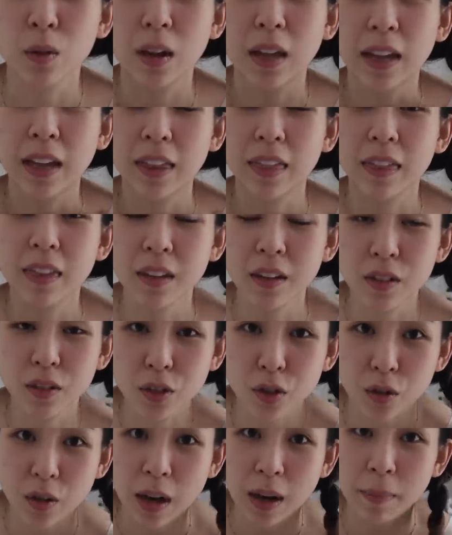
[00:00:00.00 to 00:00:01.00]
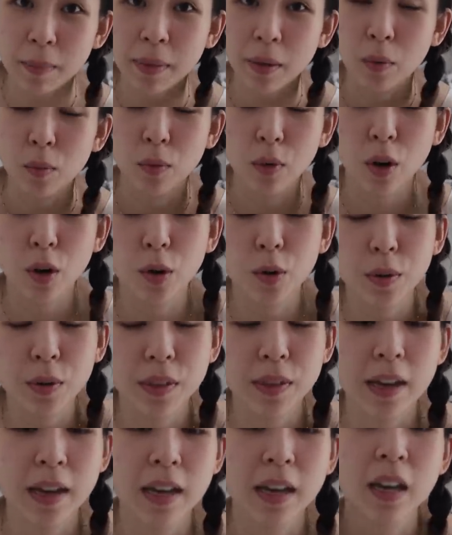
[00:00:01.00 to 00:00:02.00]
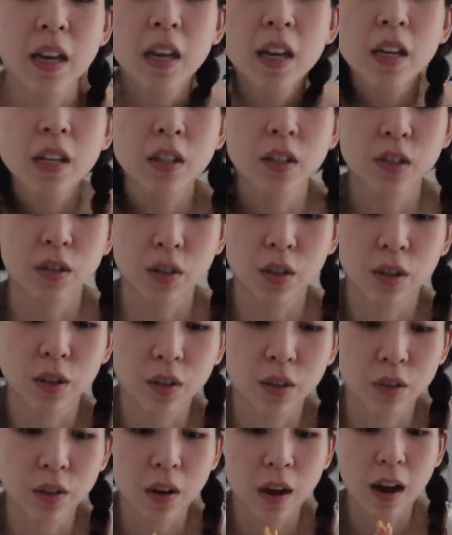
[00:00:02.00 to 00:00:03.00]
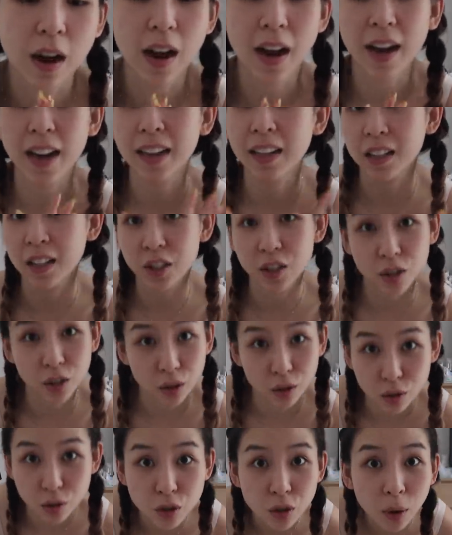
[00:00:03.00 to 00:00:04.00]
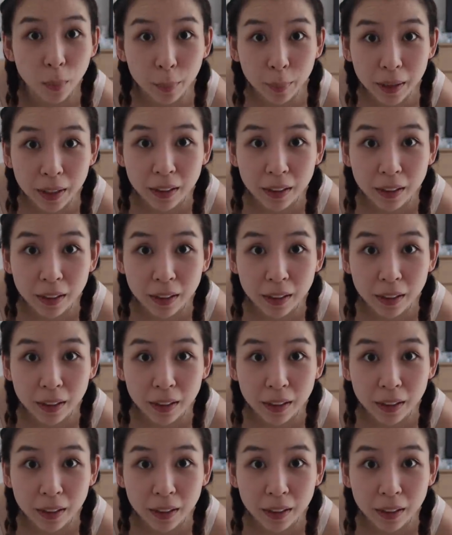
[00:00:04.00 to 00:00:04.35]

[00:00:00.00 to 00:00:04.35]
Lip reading: or like a thinner strap that will go with that. So I need to go shopping.